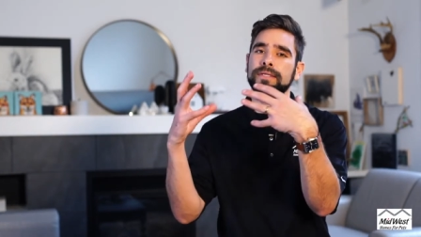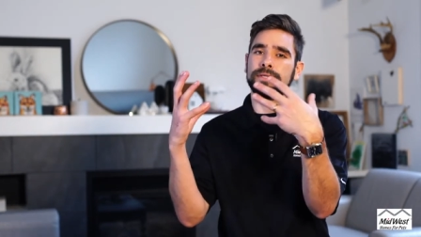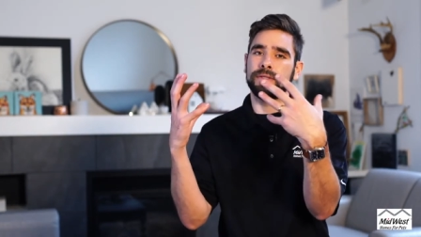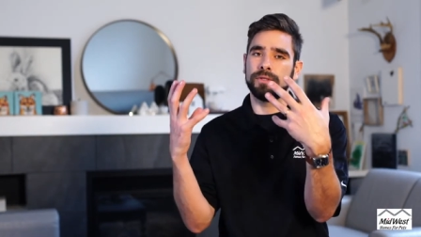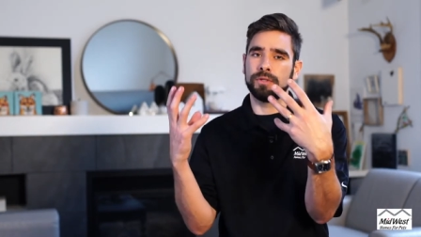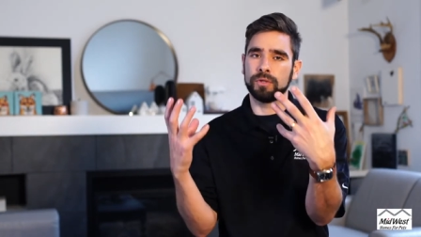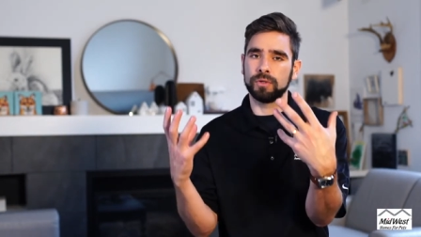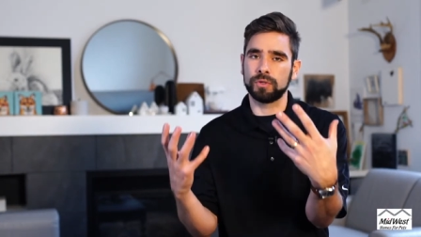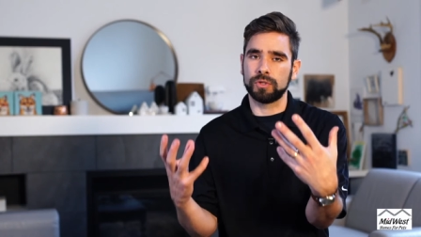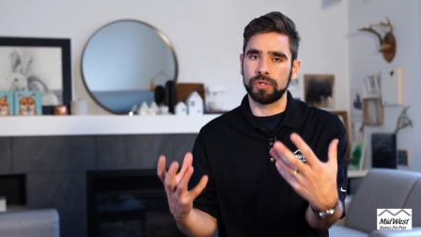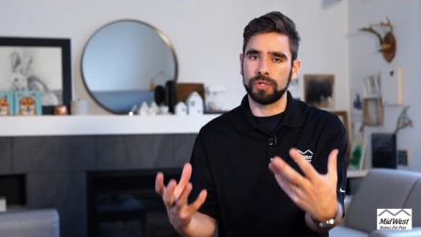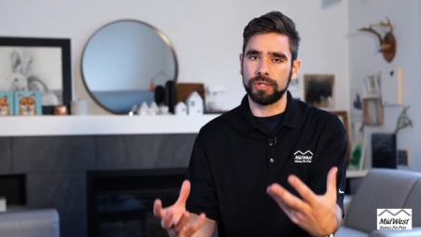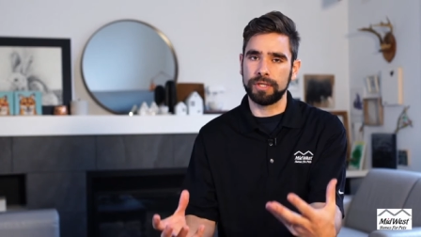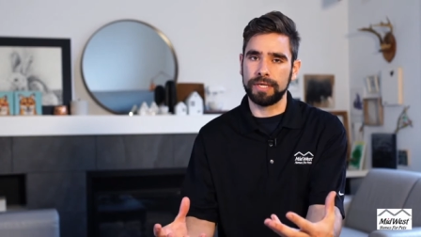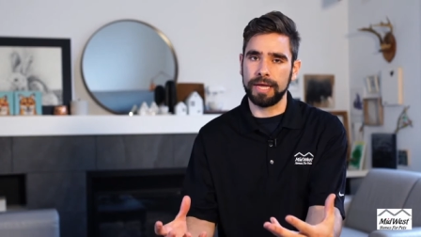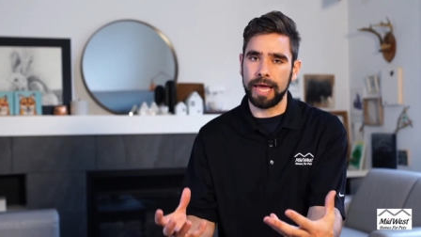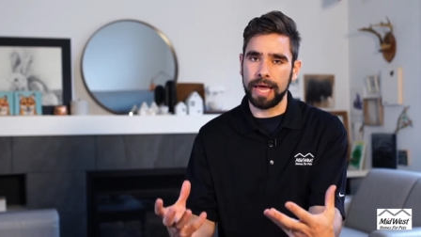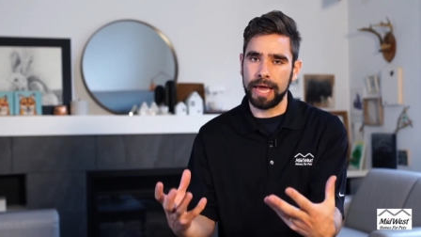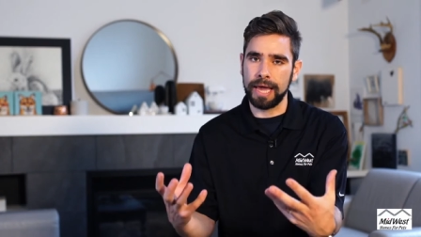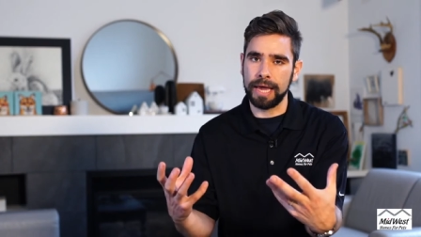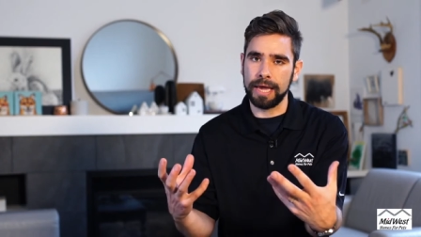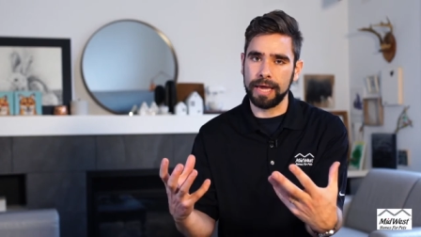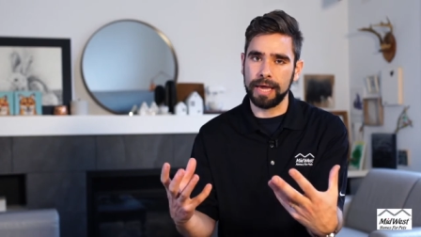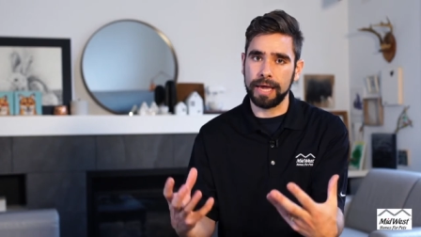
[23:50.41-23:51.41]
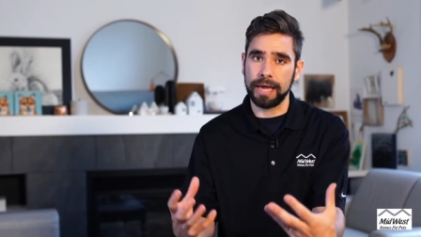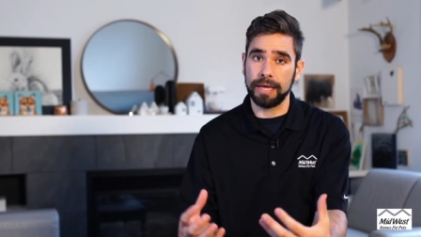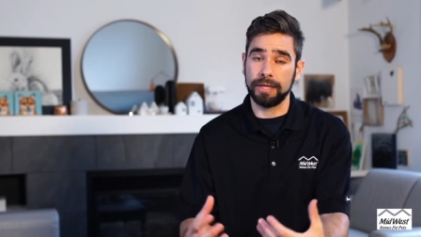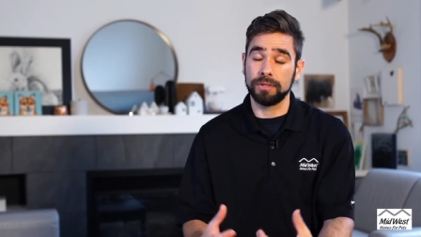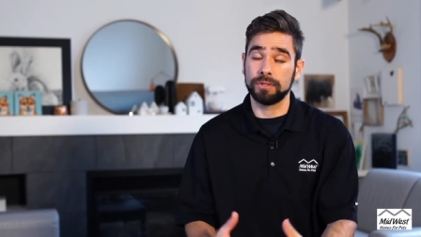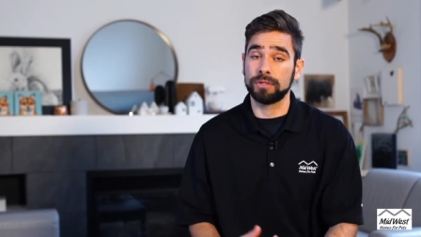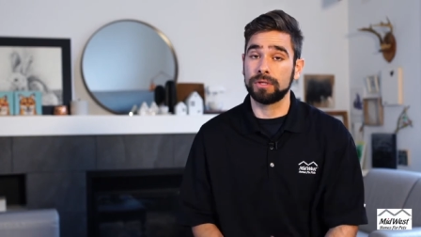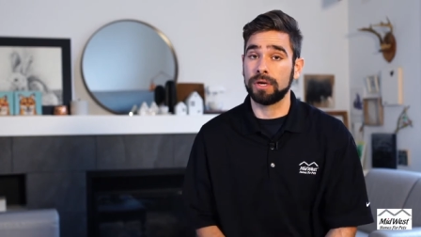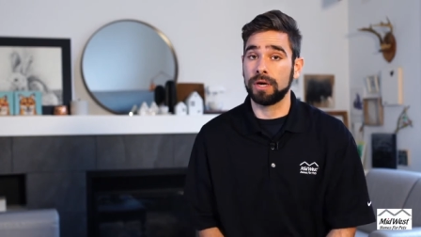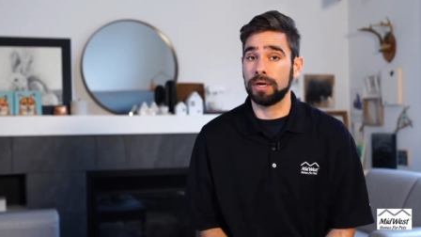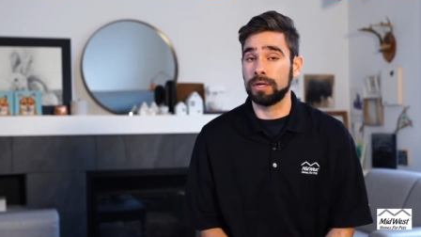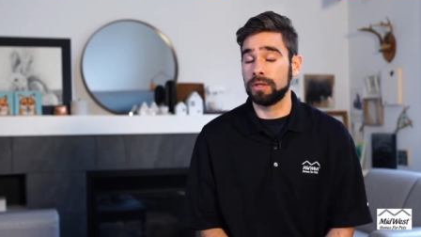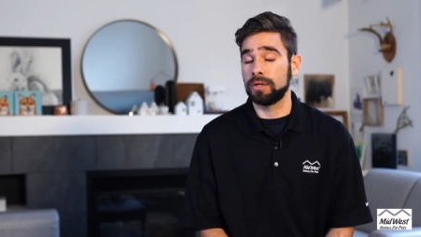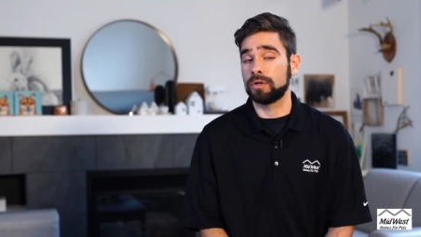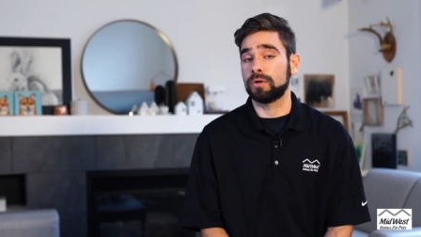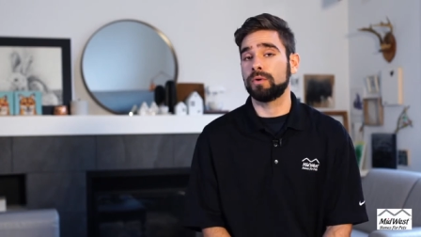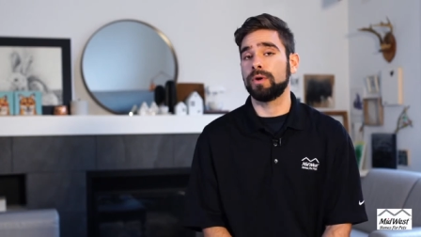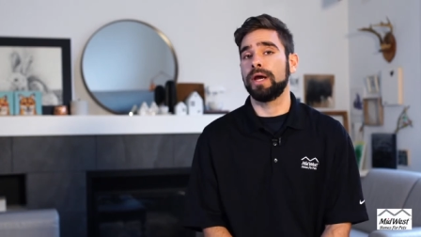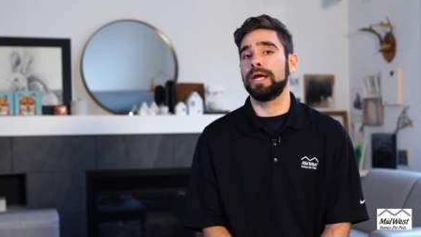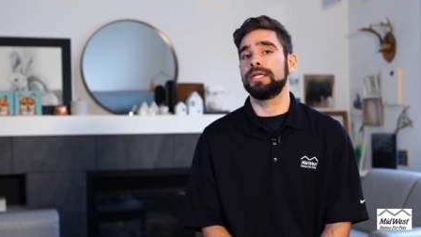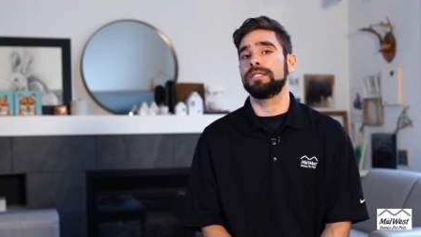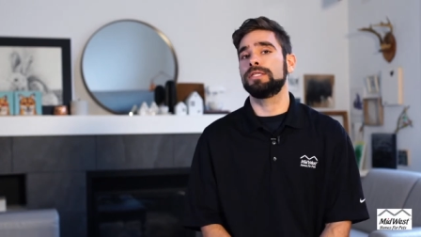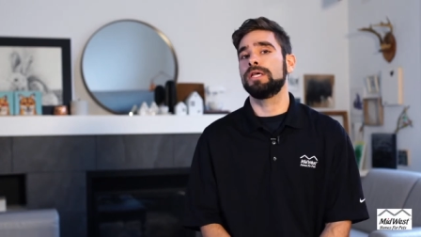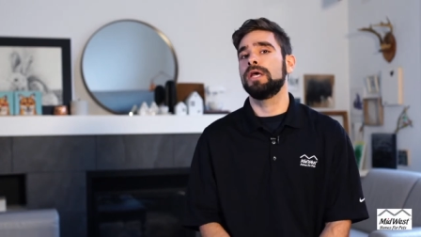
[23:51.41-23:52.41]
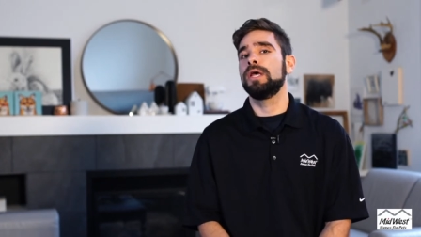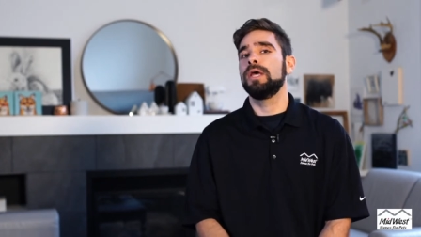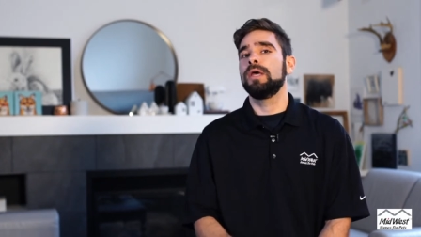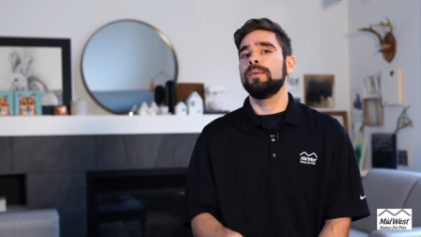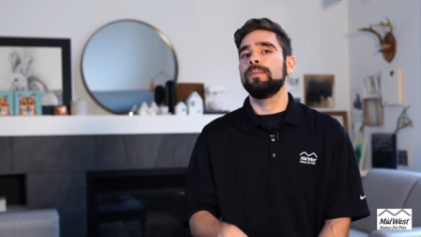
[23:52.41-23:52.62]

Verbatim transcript: and they'll stay inside of the crates